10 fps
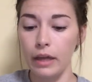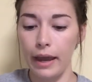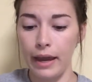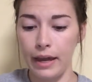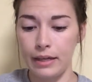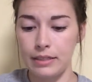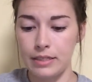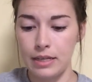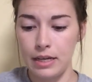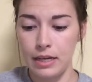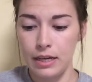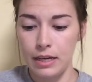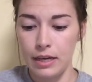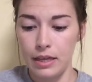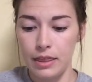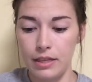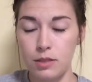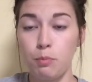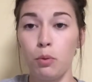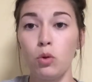And
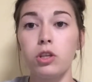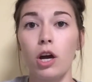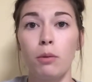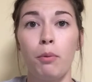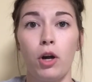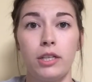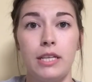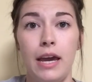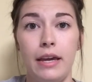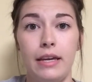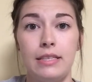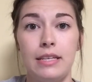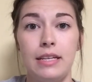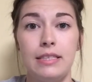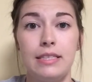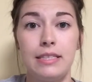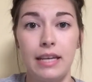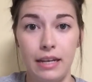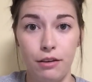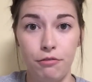this Bulldog Bark Day is an
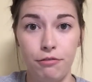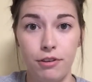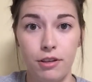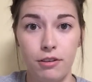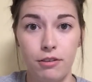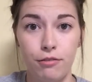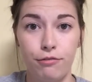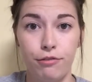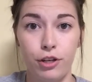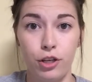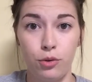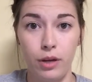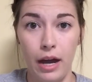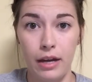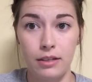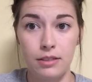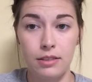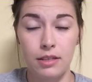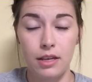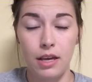incentive for you
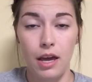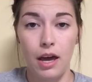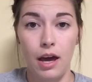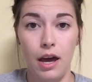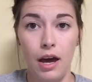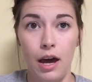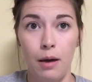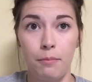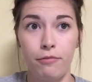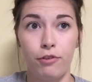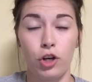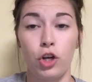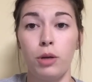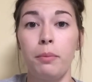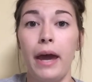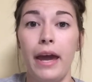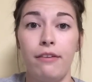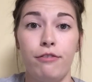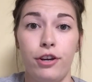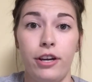guys for good
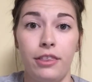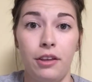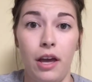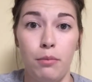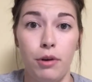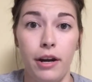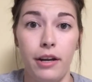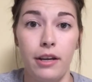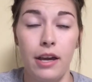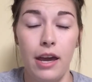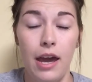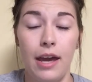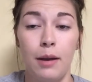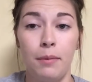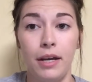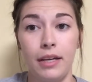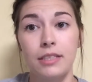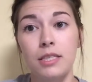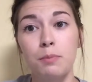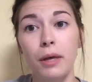behavior in the library. And I'm going to
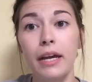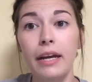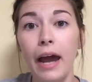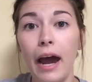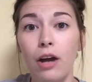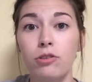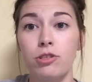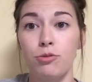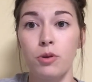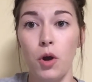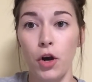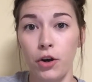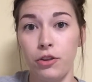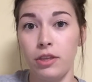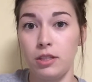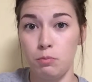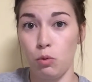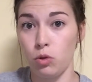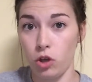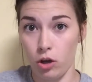explain how to earn this
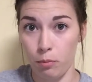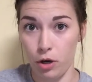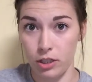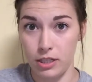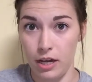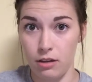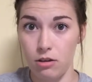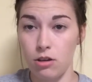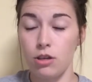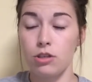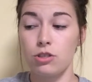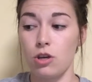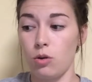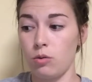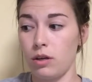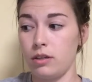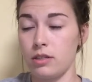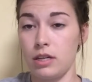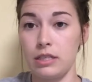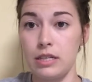Bulldog Bark Day. So
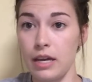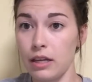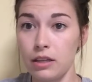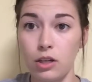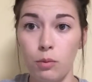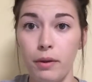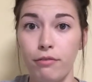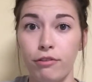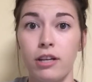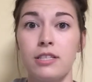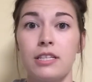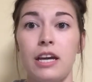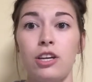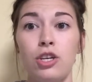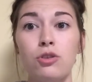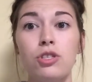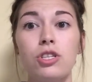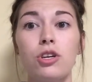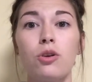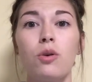it's going to take a little bit for us to get used
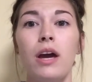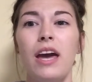to.